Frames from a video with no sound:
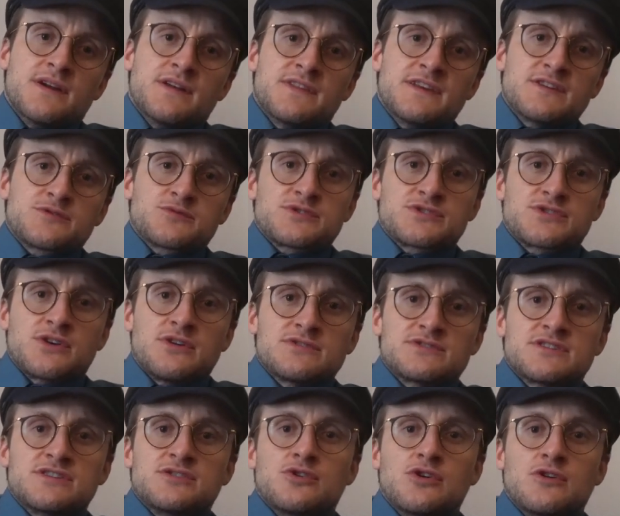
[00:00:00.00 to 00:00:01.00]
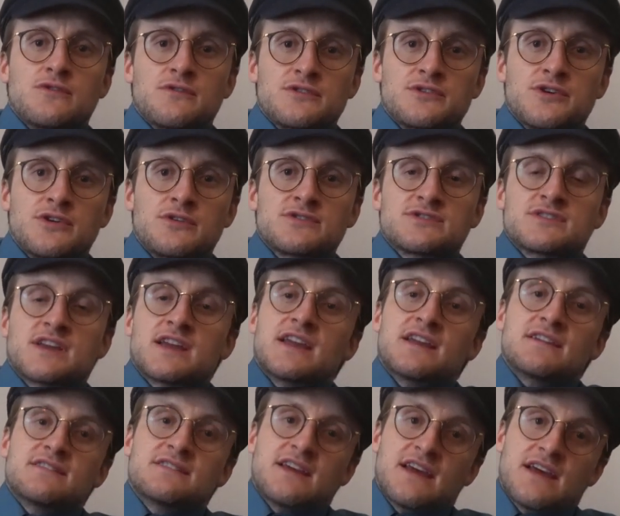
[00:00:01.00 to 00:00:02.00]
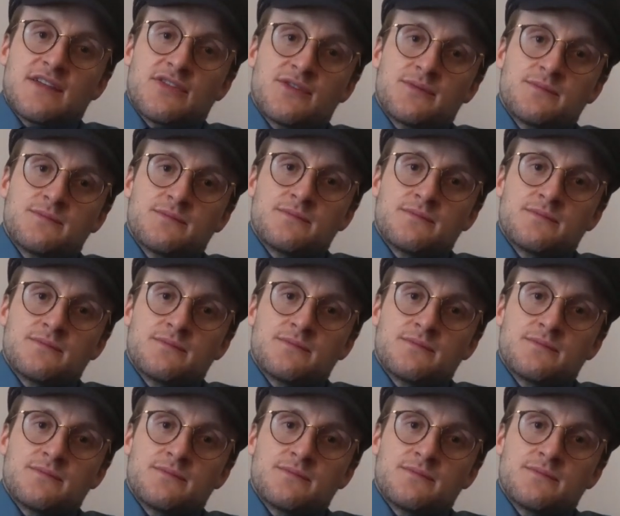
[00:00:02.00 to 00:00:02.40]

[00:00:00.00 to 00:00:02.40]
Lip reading: This results in overdose and death.